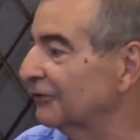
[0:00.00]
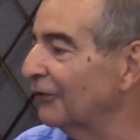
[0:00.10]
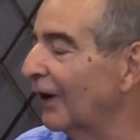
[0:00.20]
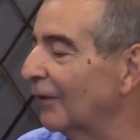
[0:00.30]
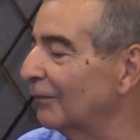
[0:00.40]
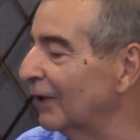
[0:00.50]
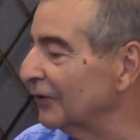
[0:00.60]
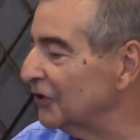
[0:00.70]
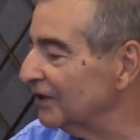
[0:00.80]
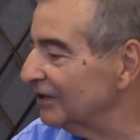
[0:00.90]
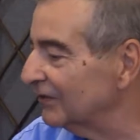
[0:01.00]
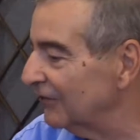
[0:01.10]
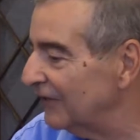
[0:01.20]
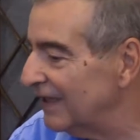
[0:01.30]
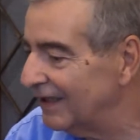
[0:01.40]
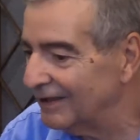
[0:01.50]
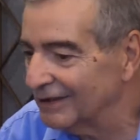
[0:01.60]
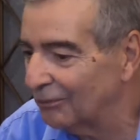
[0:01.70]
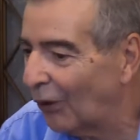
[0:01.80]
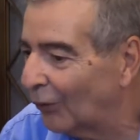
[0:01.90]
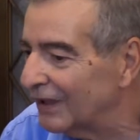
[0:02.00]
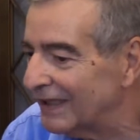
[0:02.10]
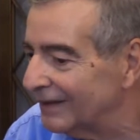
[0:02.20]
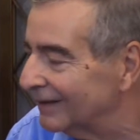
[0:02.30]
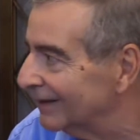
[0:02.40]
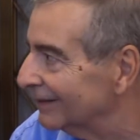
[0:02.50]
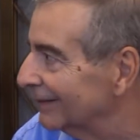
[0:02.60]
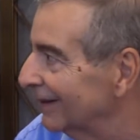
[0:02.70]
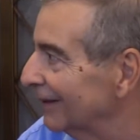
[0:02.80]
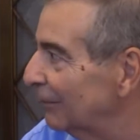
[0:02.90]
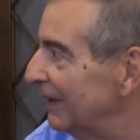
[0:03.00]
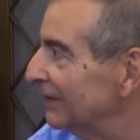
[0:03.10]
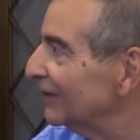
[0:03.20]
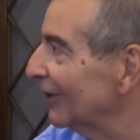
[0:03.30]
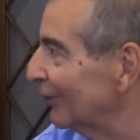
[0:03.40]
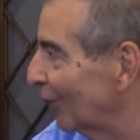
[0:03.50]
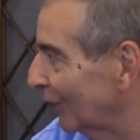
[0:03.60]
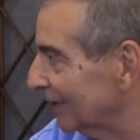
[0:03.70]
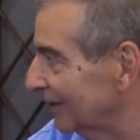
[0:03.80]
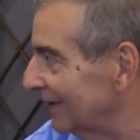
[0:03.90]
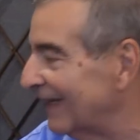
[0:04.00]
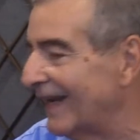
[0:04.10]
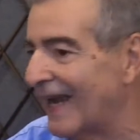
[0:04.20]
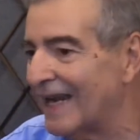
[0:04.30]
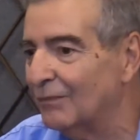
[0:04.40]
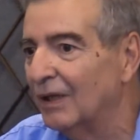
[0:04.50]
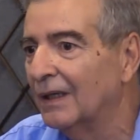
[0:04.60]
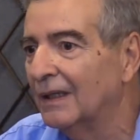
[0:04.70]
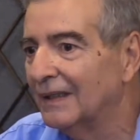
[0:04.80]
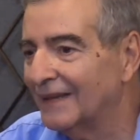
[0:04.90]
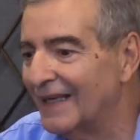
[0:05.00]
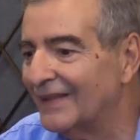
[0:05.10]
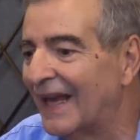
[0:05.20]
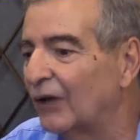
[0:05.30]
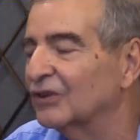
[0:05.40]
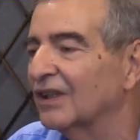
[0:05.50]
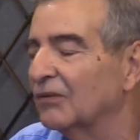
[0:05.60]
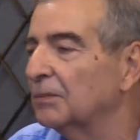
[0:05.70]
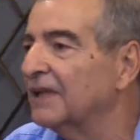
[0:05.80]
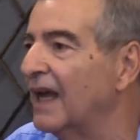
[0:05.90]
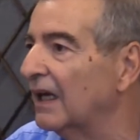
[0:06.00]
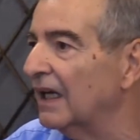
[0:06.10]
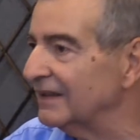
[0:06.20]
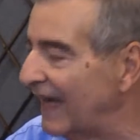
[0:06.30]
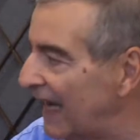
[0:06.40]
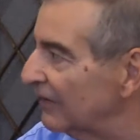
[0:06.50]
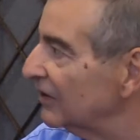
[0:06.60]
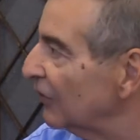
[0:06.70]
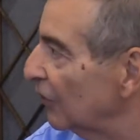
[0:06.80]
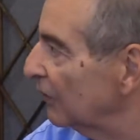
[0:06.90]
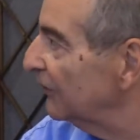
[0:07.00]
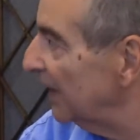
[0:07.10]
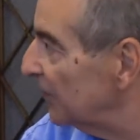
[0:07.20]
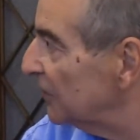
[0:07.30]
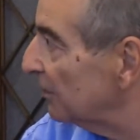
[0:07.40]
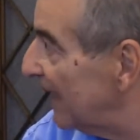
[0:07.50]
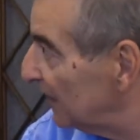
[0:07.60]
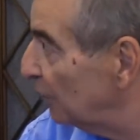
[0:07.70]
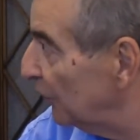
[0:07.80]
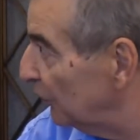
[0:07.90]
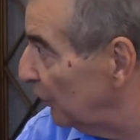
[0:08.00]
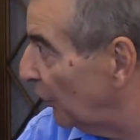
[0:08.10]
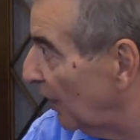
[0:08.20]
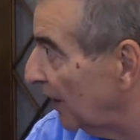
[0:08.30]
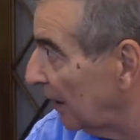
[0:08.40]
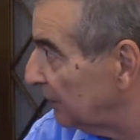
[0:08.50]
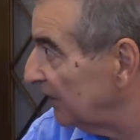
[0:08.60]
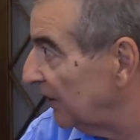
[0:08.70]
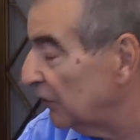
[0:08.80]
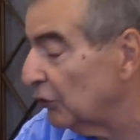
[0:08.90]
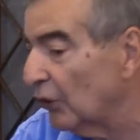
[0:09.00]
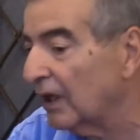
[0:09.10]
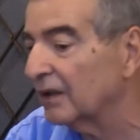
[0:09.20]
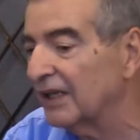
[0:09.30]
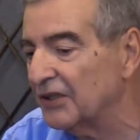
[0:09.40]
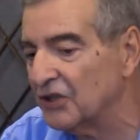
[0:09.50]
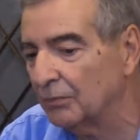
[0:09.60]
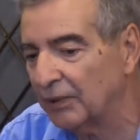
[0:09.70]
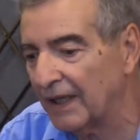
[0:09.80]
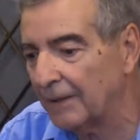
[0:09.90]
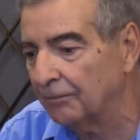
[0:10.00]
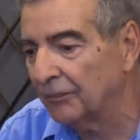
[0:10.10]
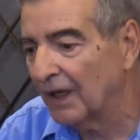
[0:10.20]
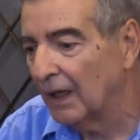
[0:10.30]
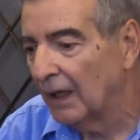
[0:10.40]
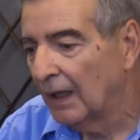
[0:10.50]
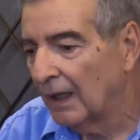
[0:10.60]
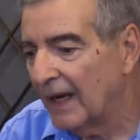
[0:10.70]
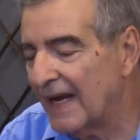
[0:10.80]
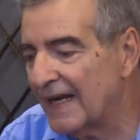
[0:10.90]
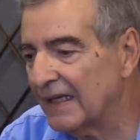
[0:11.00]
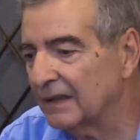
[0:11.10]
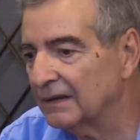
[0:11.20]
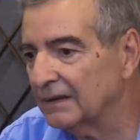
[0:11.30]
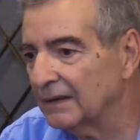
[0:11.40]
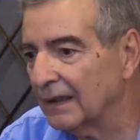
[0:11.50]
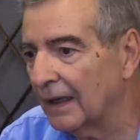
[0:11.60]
from just defeating Napoleon in the Peninsular Wars. And they came, 10,000 of them attacked this little village of Plattsburgh, New York, in upstate New York on Lake Champlain. And